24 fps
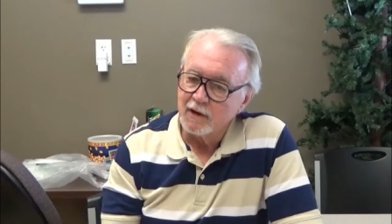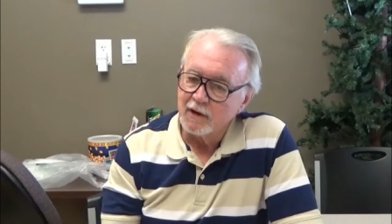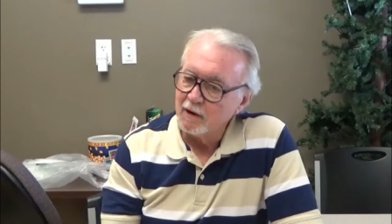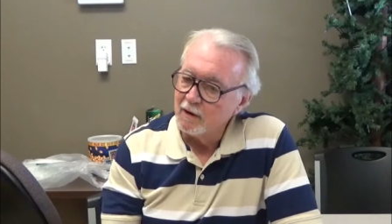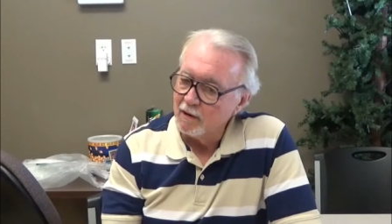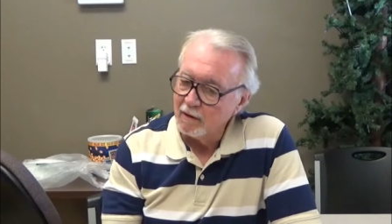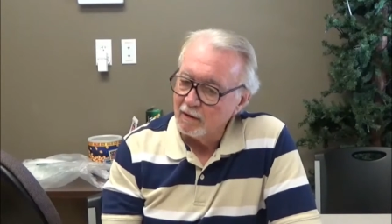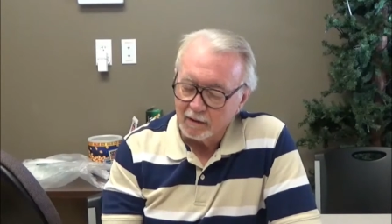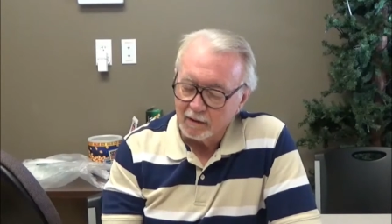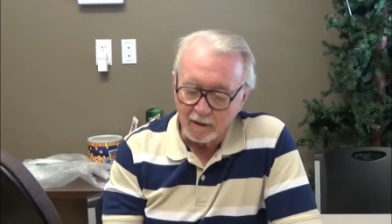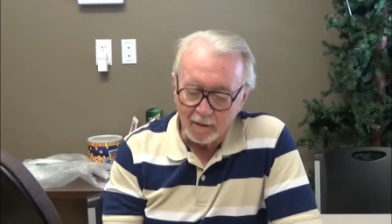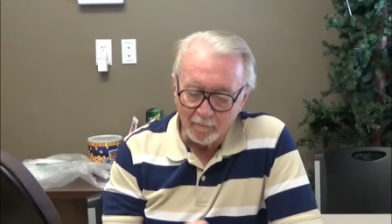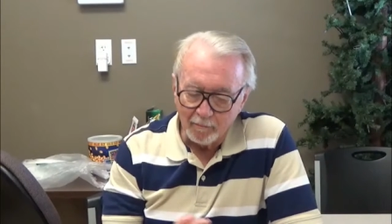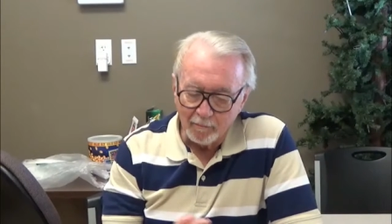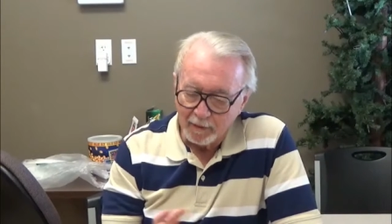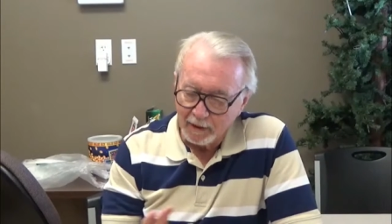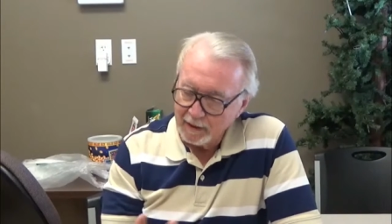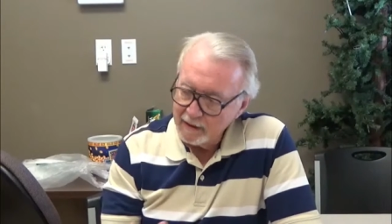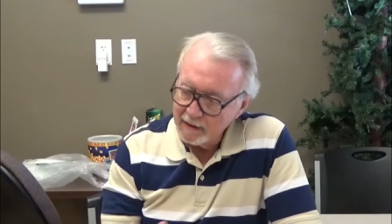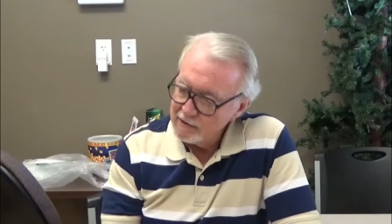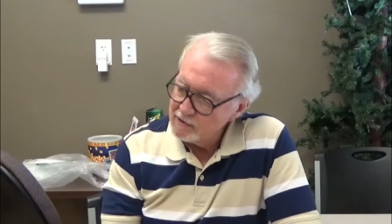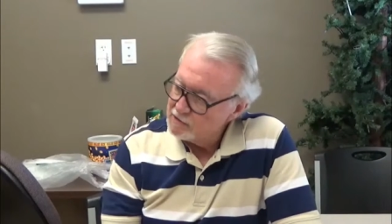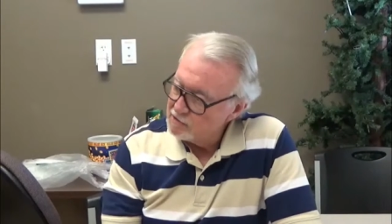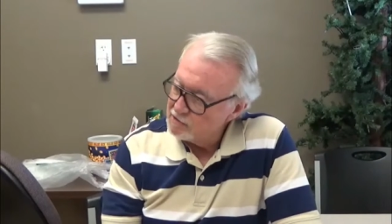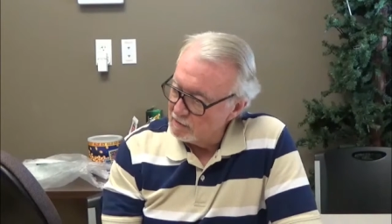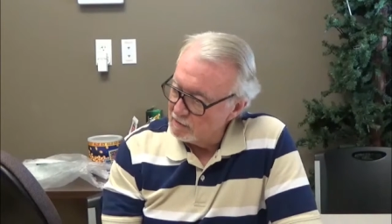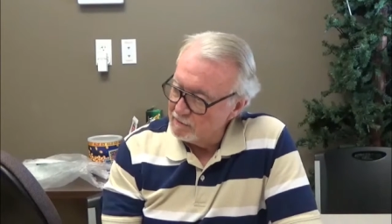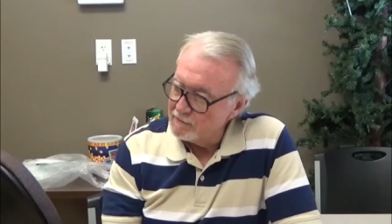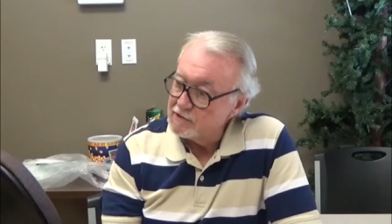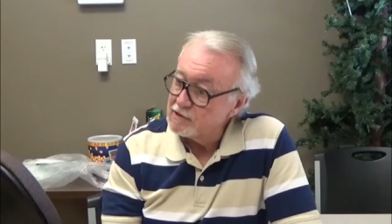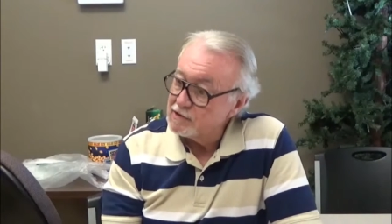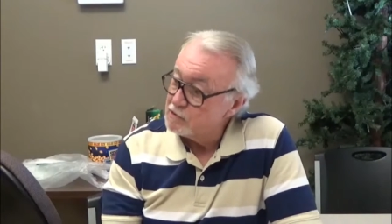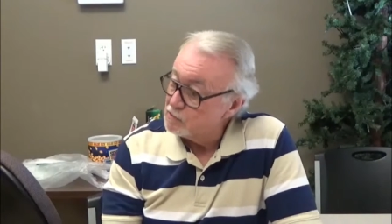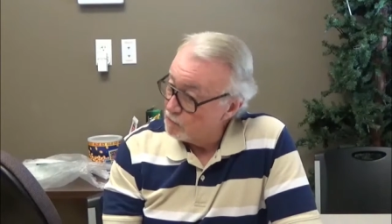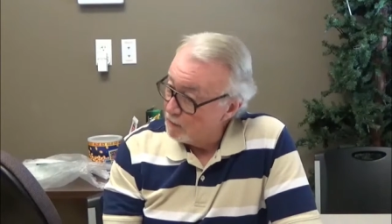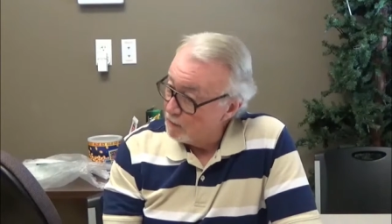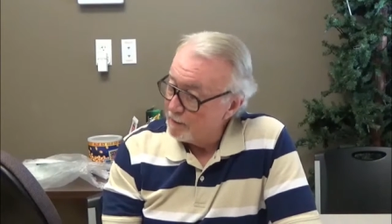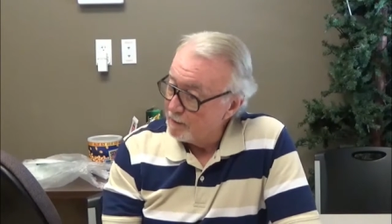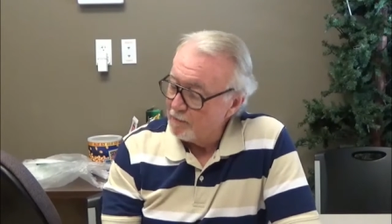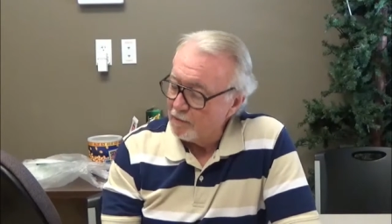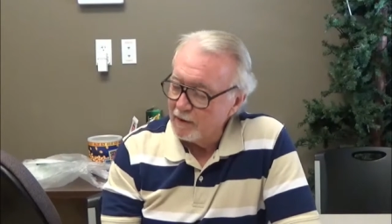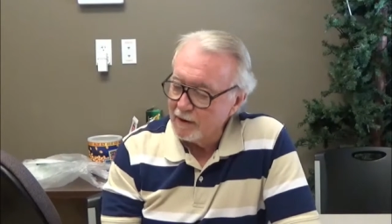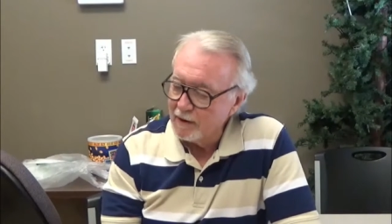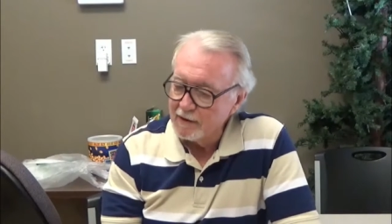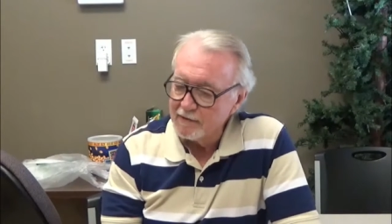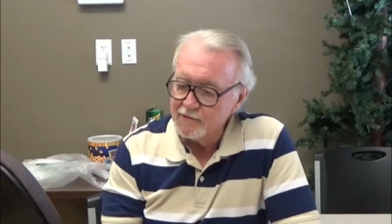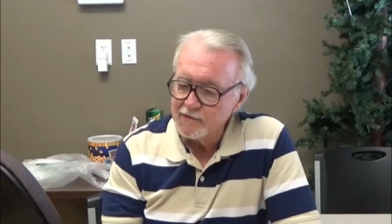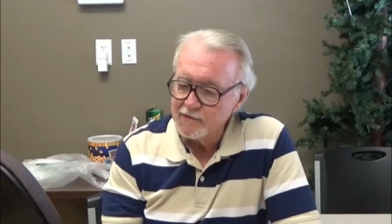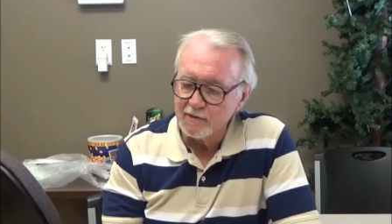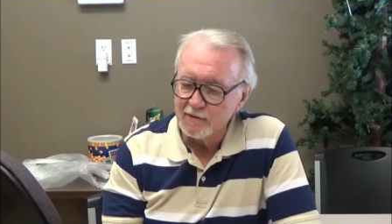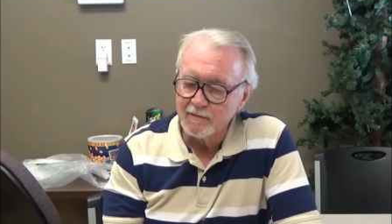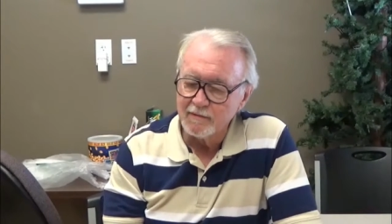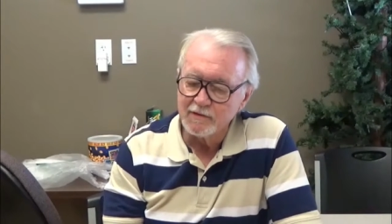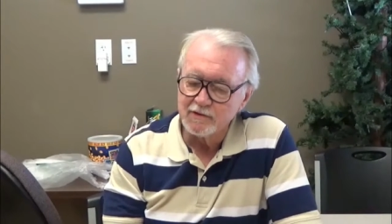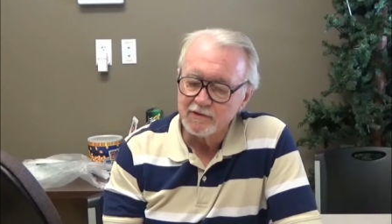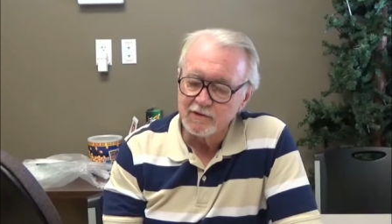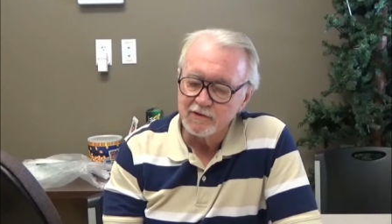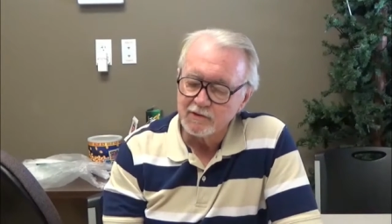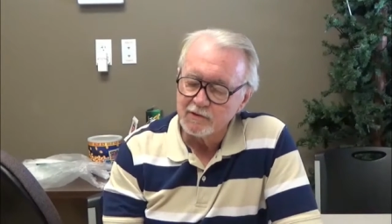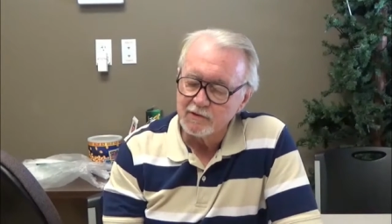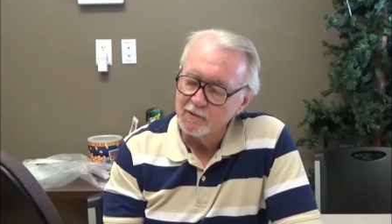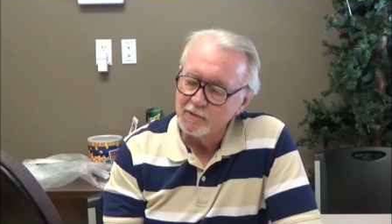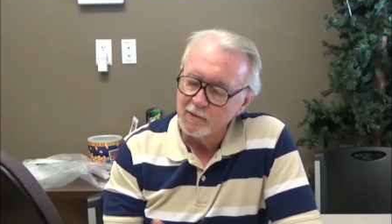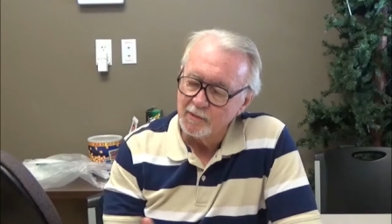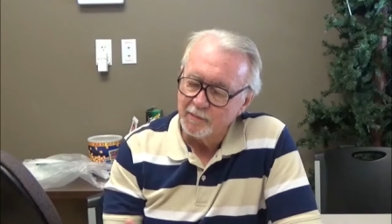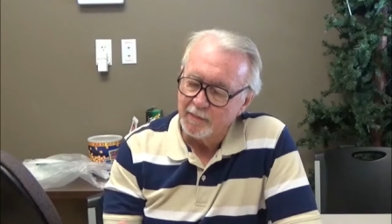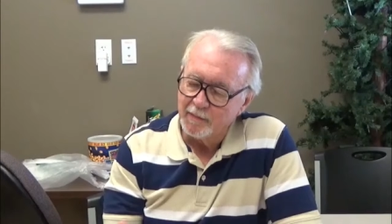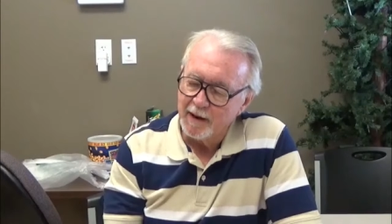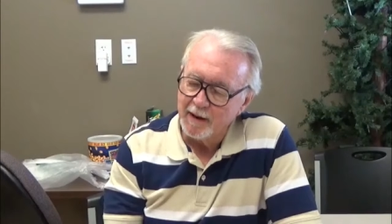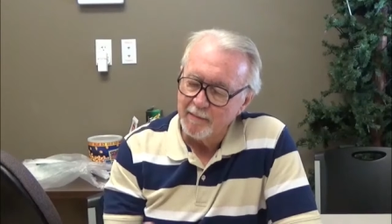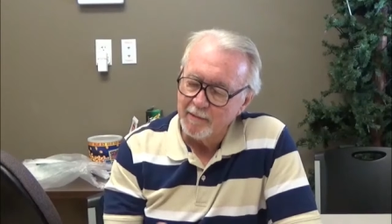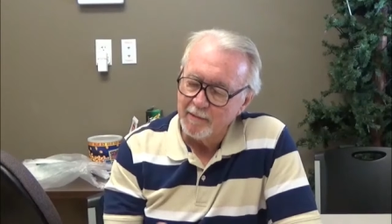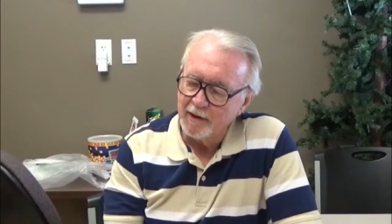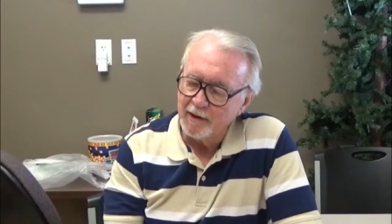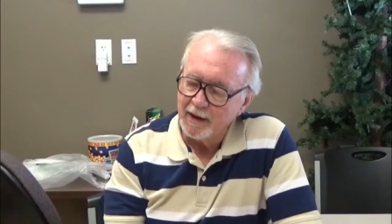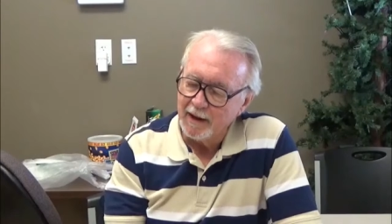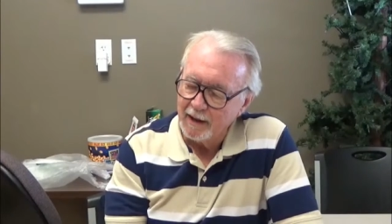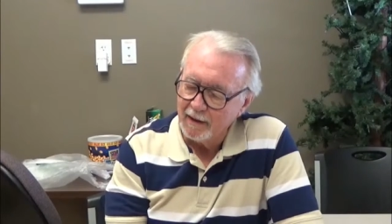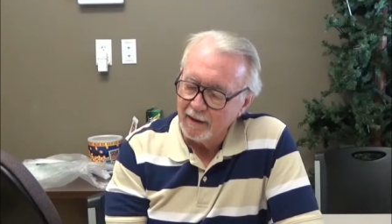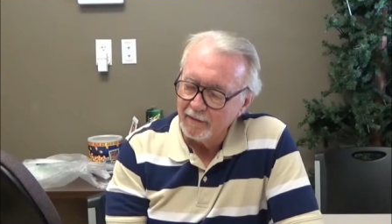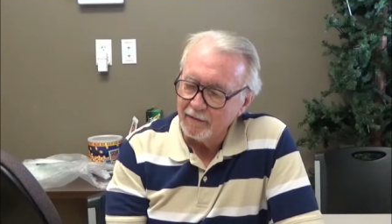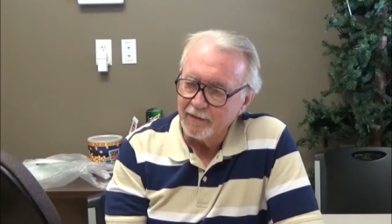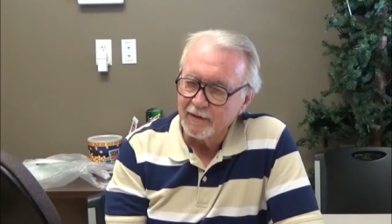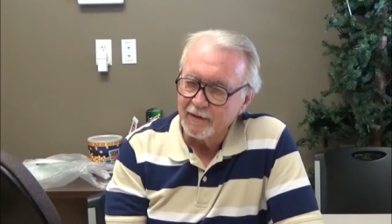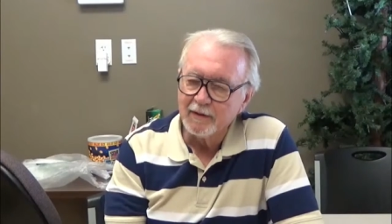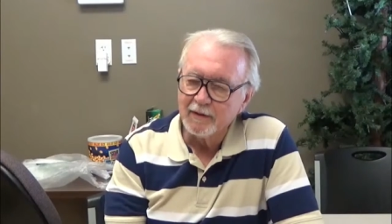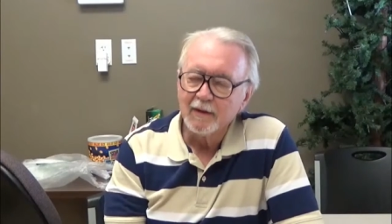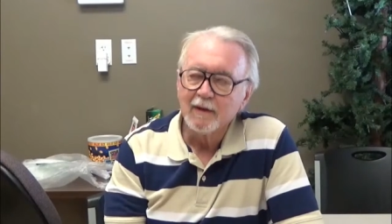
are complete services, wraparound services through the primary health